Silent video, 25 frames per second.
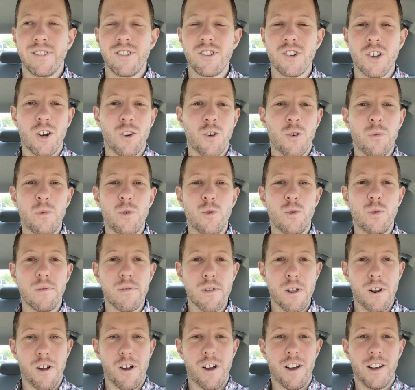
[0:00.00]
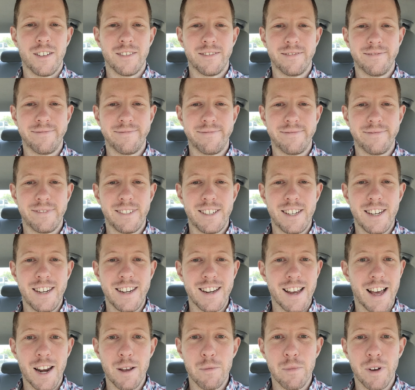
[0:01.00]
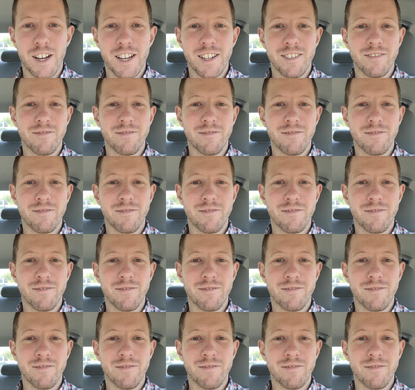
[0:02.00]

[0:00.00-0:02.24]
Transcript: Shalom uvracha. Yalla bye.